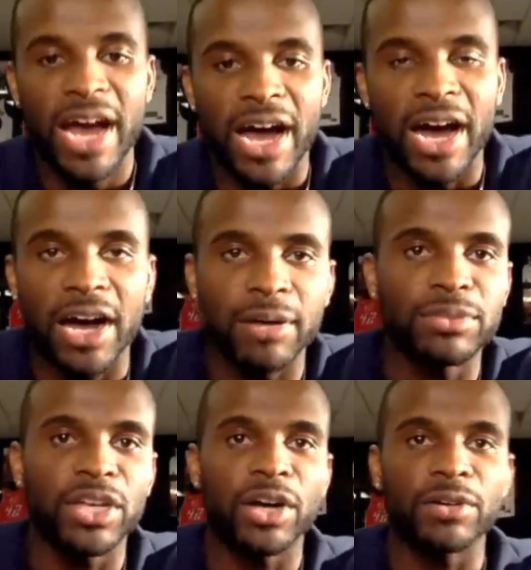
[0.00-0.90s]

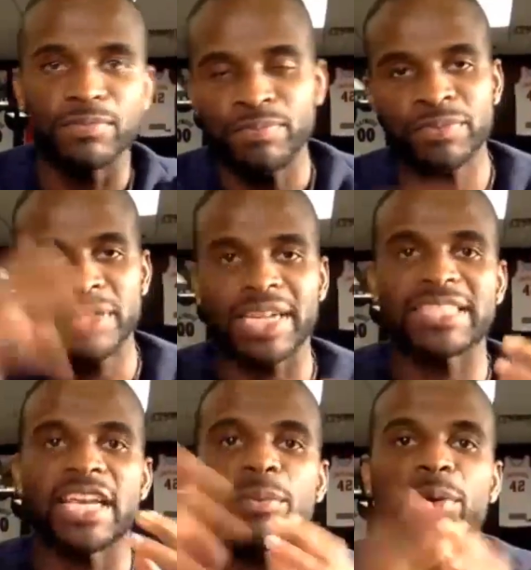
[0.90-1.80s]
Like I
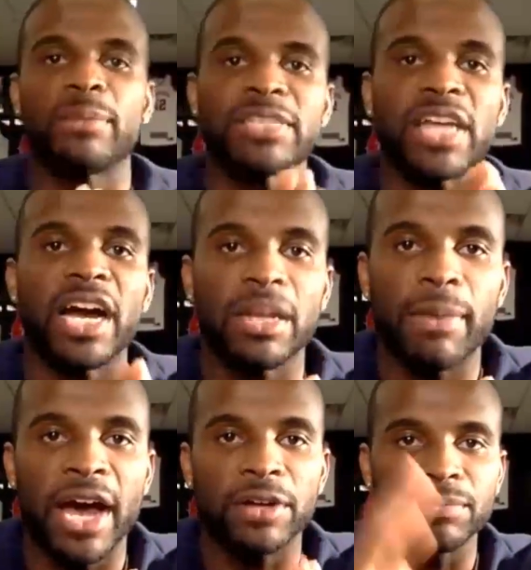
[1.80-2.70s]
said, we're going to be talking
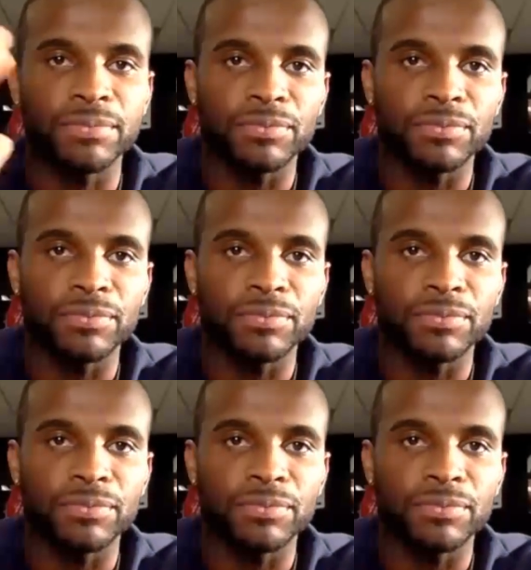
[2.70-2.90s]
about,